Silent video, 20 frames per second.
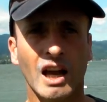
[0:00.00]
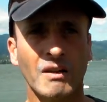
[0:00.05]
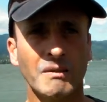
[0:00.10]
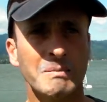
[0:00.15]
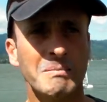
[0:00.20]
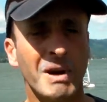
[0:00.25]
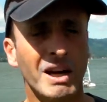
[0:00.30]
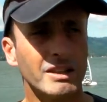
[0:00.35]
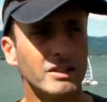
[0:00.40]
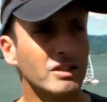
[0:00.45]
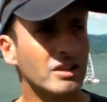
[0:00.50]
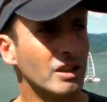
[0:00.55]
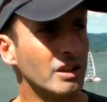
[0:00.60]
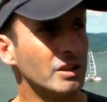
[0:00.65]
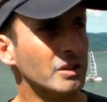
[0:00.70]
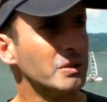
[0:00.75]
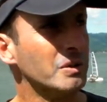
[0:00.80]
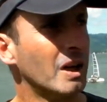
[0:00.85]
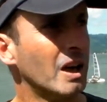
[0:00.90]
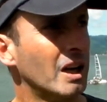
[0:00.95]
I mean, Mach
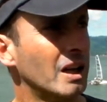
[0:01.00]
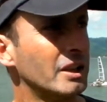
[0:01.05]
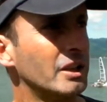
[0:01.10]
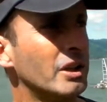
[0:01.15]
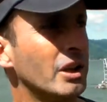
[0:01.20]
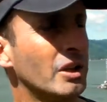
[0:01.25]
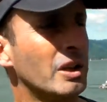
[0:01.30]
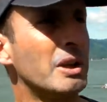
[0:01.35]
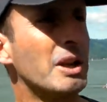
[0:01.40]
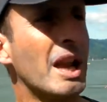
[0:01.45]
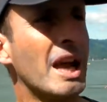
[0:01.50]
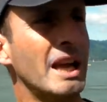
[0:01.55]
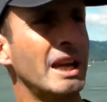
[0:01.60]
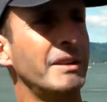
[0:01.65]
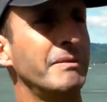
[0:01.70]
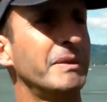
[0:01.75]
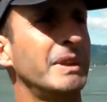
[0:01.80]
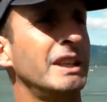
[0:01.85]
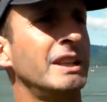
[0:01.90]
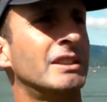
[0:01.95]
2, you know, the
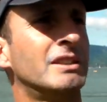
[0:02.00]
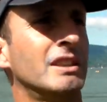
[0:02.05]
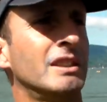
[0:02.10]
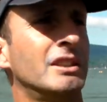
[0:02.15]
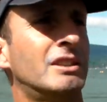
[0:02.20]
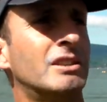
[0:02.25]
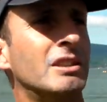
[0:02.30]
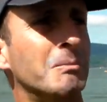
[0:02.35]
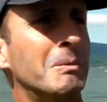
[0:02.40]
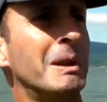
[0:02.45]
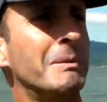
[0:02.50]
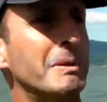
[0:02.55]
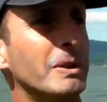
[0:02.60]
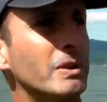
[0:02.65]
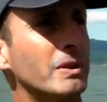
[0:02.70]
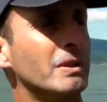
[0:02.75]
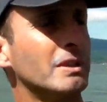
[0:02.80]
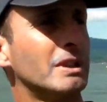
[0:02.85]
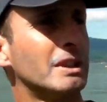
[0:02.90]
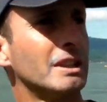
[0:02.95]
name is a
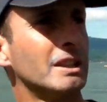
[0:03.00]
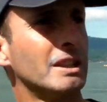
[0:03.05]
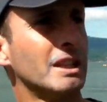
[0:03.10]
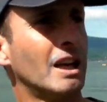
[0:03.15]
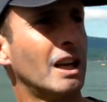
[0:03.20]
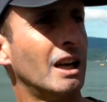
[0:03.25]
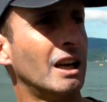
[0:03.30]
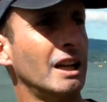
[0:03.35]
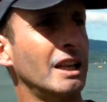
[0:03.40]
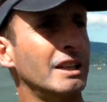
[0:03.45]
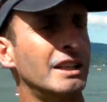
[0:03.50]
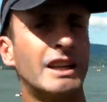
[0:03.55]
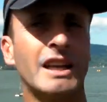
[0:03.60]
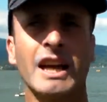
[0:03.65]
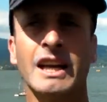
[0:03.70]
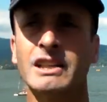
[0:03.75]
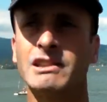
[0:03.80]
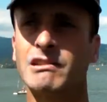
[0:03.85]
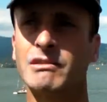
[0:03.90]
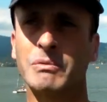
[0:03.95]
subliminal
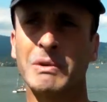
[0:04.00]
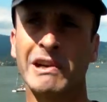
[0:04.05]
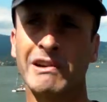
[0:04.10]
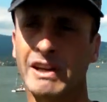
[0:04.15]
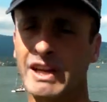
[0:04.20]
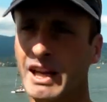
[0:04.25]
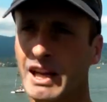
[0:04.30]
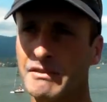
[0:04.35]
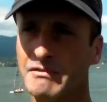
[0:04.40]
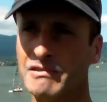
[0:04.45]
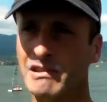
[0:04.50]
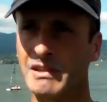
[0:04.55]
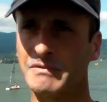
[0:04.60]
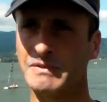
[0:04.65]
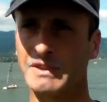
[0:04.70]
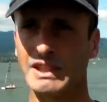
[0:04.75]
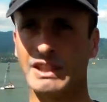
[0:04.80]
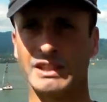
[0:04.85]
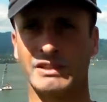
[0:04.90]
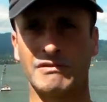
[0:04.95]
indicator of where it came from.
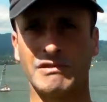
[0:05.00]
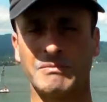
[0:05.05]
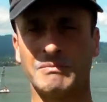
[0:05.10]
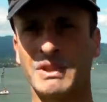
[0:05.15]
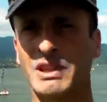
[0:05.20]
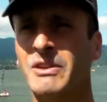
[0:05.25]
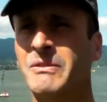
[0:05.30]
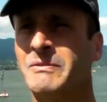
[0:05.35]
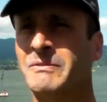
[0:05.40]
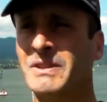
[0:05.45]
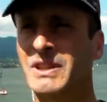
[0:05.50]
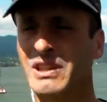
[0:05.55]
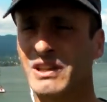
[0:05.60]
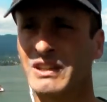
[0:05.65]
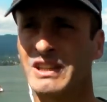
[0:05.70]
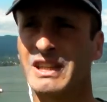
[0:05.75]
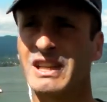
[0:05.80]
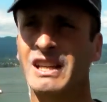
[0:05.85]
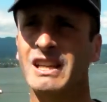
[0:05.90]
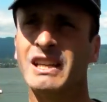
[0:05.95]
It's from
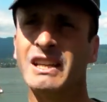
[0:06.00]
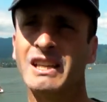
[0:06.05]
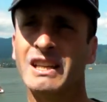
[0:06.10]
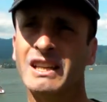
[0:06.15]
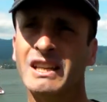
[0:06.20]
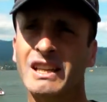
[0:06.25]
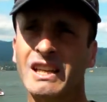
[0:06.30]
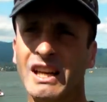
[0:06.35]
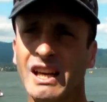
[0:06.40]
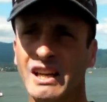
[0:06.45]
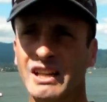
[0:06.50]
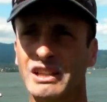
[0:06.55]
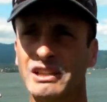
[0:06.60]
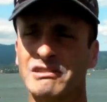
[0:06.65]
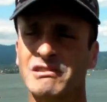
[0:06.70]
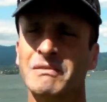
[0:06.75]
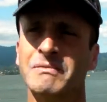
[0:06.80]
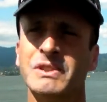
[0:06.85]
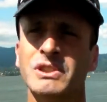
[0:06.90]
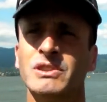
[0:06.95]
McConaughey, and
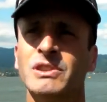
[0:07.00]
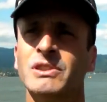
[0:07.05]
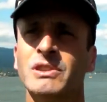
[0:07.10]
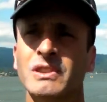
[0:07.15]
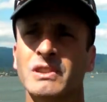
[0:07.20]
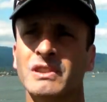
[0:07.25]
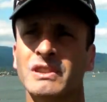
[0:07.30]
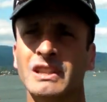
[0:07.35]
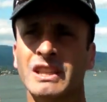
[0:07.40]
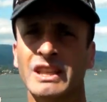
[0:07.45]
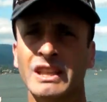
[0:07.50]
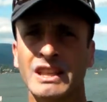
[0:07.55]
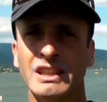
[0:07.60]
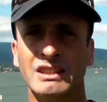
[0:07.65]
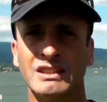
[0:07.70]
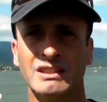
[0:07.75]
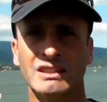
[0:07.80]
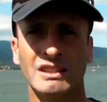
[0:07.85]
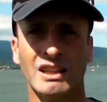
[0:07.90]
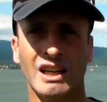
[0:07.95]
it's from McDougall, and
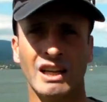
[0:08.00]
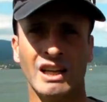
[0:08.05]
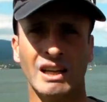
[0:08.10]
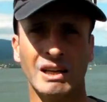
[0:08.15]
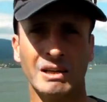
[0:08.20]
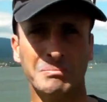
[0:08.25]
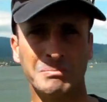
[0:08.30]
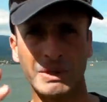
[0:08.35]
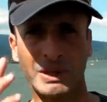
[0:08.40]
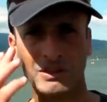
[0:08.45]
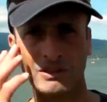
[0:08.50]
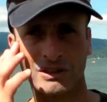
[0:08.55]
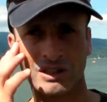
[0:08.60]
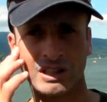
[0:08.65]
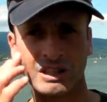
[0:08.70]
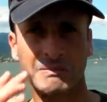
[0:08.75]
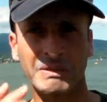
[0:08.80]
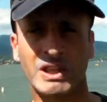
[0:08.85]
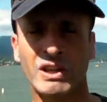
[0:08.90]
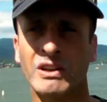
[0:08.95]
it's built
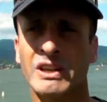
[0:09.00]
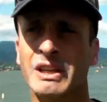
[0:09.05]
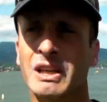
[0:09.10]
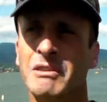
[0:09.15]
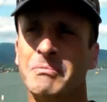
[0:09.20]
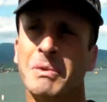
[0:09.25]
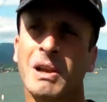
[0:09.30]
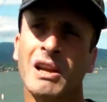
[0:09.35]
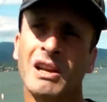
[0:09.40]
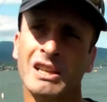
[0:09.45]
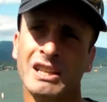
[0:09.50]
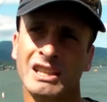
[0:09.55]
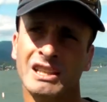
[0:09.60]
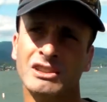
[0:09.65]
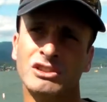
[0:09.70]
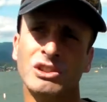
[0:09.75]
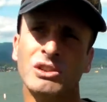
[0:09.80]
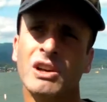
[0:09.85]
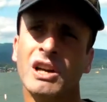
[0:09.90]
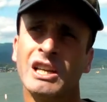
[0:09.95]
in the McConaughey plant
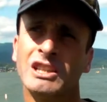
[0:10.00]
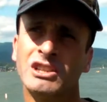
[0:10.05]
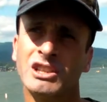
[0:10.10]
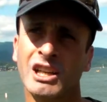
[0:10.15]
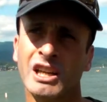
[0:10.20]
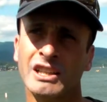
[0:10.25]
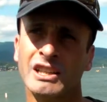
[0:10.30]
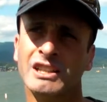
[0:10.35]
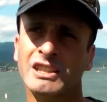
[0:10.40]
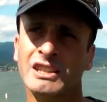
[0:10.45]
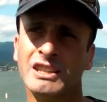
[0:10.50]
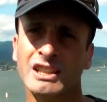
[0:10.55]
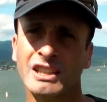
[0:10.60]
in Zhuhai, China,